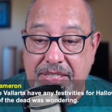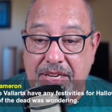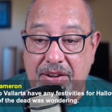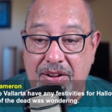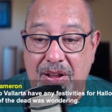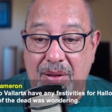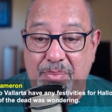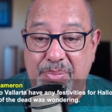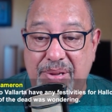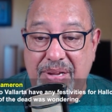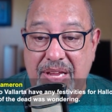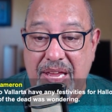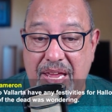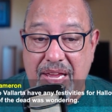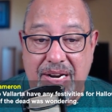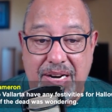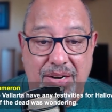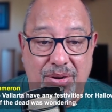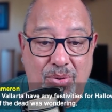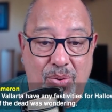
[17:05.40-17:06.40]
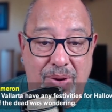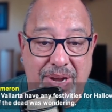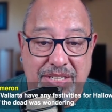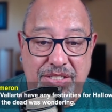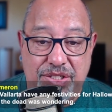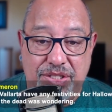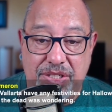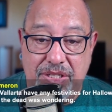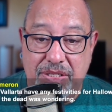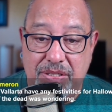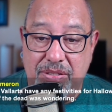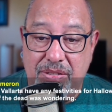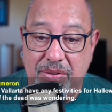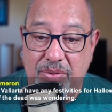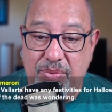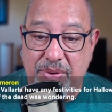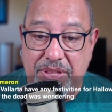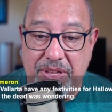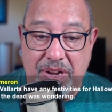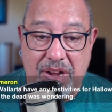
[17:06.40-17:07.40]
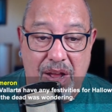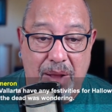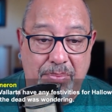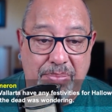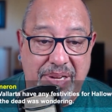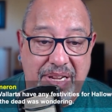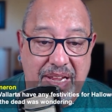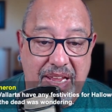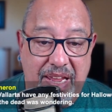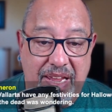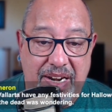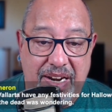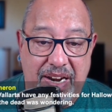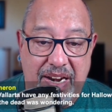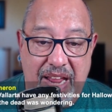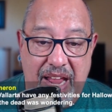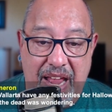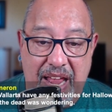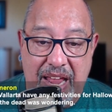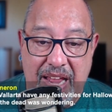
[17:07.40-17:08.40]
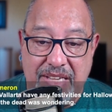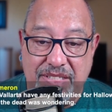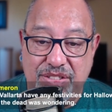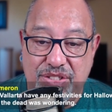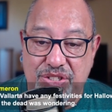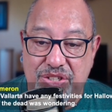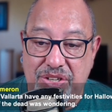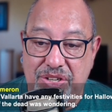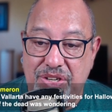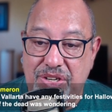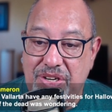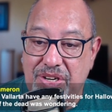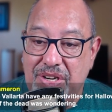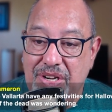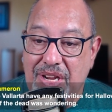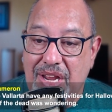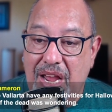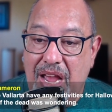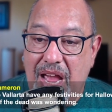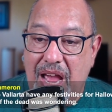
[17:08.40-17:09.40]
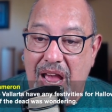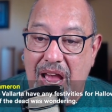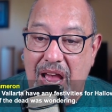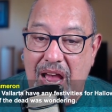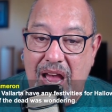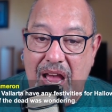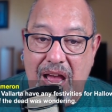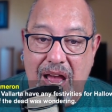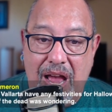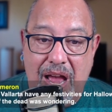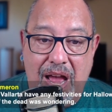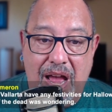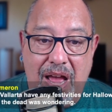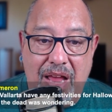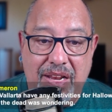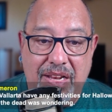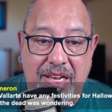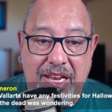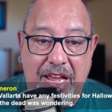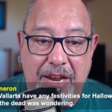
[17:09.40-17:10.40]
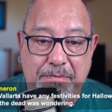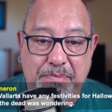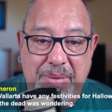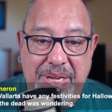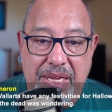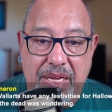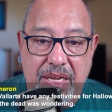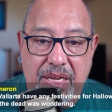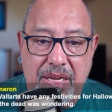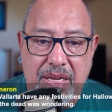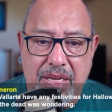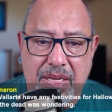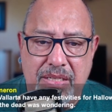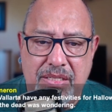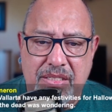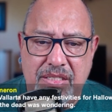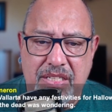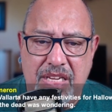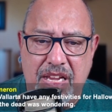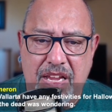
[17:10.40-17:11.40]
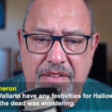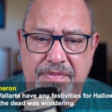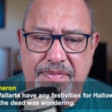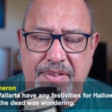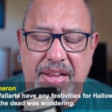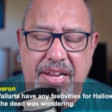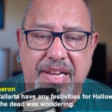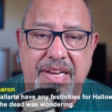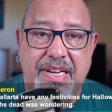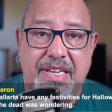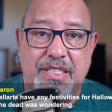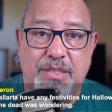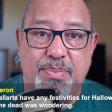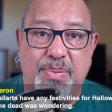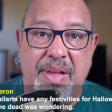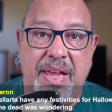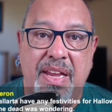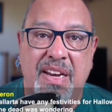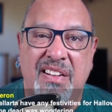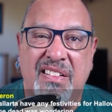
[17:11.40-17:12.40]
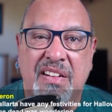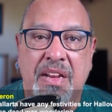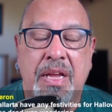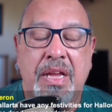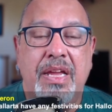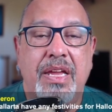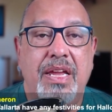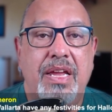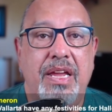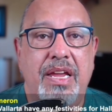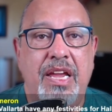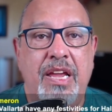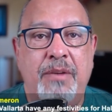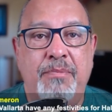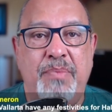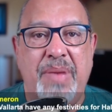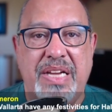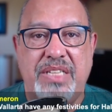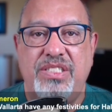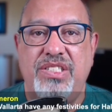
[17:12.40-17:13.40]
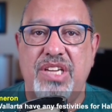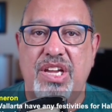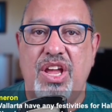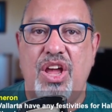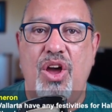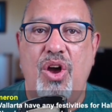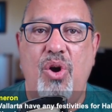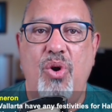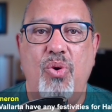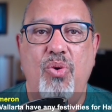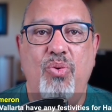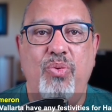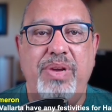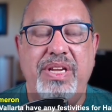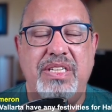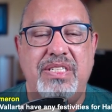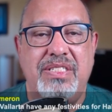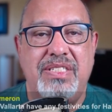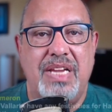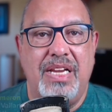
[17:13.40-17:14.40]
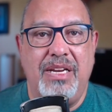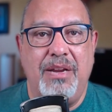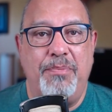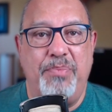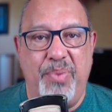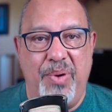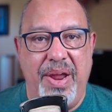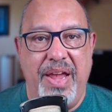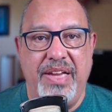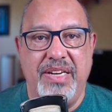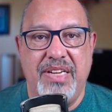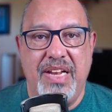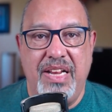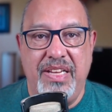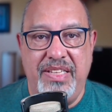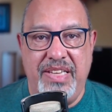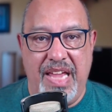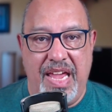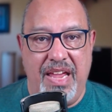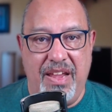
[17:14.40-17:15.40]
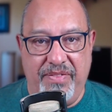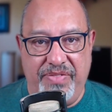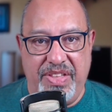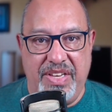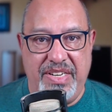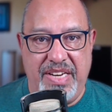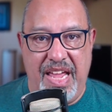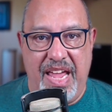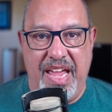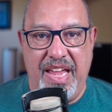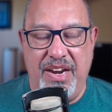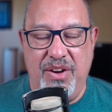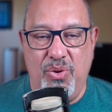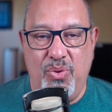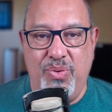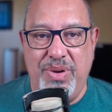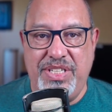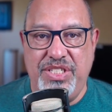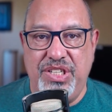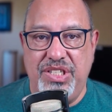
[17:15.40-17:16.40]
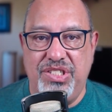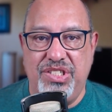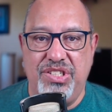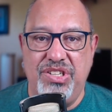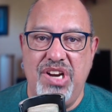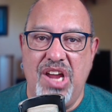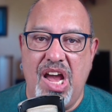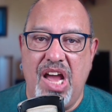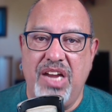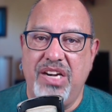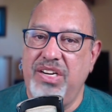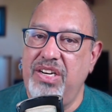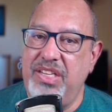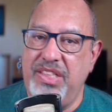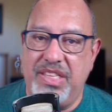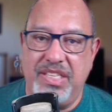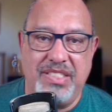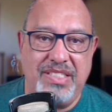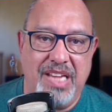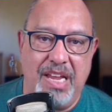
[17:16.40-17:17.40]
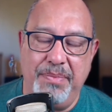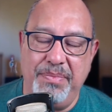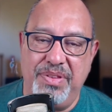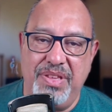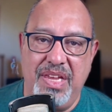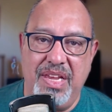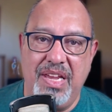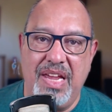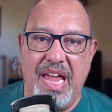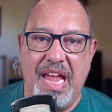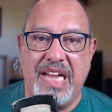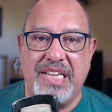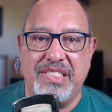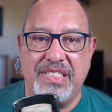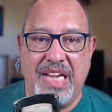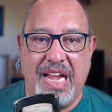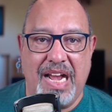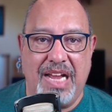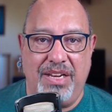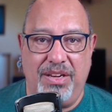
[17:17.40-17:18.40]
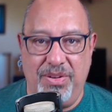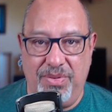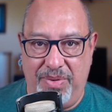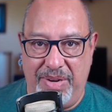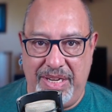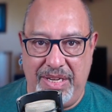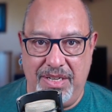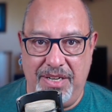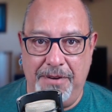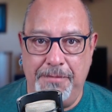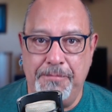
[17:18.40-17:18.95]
a complicated question with a complicated answer. Let me see if I can explain. In Mexico, we celebrate Day of the Dead, which is not the same thing as Halloween.